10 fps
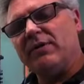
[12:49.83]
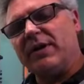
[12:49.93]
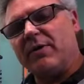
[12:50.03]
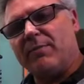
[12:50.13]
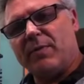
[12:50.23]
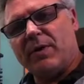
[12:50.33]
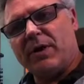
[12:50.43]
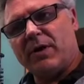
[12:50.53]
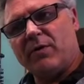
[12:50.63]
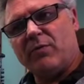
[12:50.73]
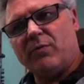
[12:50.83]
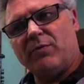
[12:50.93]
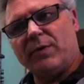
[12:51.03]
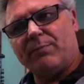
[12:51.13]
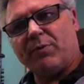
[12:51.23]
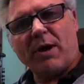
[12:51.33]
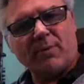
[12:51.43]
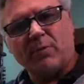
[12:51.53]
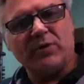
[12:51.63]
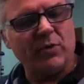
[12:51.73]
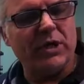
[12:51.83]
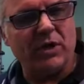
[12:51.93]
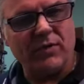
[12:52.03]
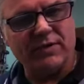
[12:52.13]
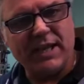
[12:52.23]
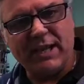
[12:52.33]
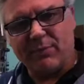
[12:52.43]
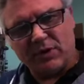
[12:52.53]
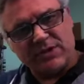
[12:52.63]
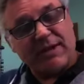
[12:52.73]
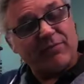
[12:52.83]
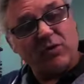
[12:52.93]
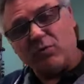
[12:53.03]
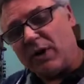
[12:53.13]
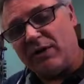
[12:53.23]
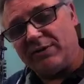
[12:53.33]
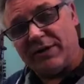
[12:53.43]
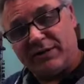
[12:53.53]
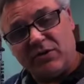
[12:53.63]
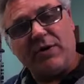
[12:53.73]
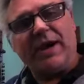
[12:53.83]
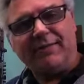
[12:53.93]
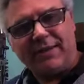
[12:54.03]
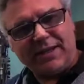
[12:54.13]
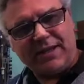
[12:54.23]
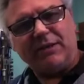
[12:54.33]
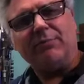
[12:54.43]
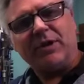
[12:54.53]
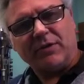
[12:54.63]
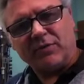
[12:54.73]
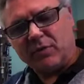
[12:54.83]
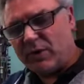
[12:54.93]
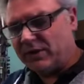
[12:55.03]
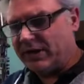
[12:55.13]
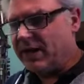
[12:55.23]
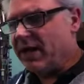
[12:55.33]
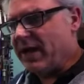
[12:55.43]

Now, the problem with doing it on the table is after you weld it, you add the heat because of the welding,